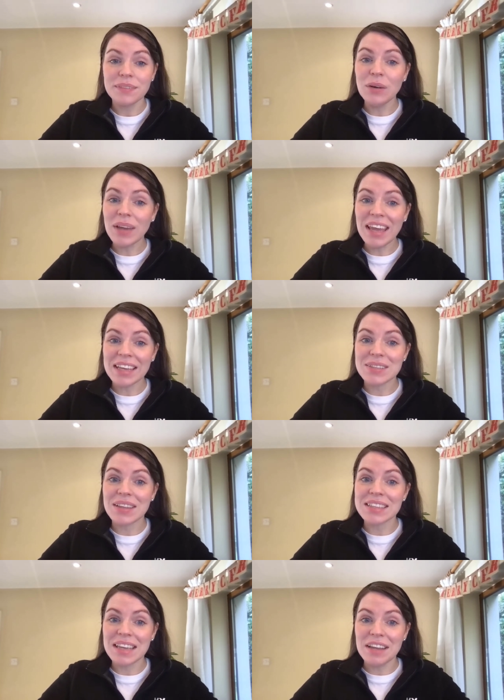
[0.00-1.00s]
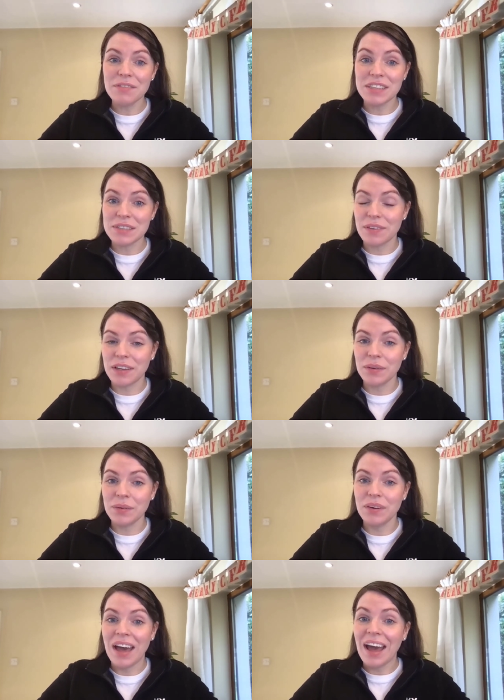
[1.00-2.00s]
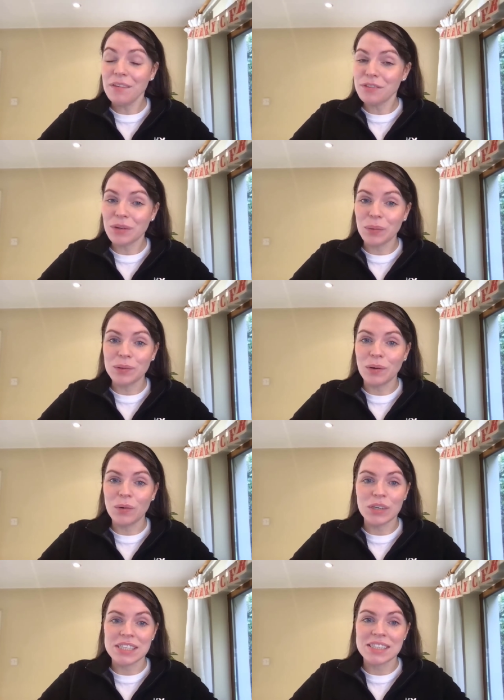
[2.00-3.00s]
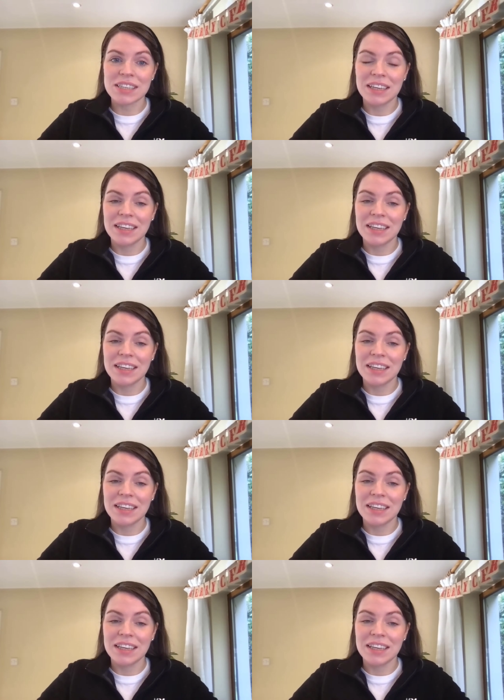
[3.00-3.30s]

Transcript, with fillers: Okay, so that's it for this video and for the whole course.